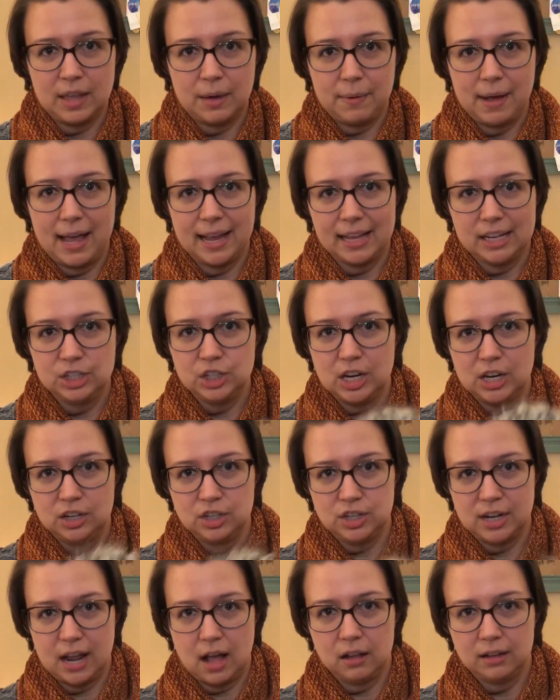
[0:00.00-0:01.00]
that way I can
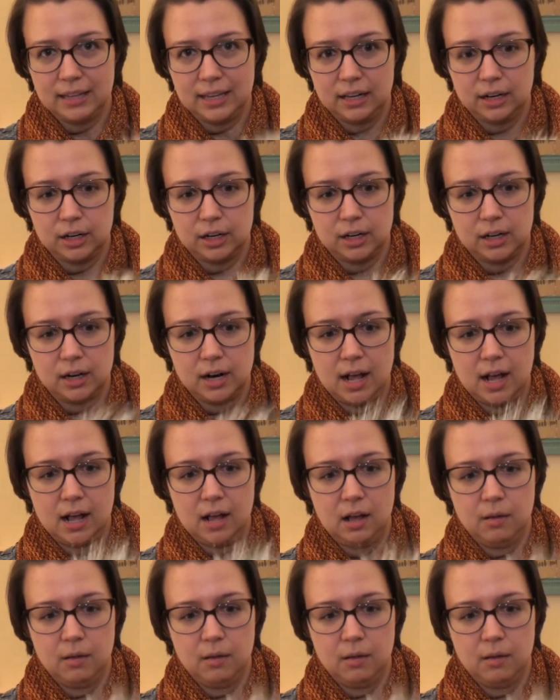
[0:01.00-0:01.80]
change it out later,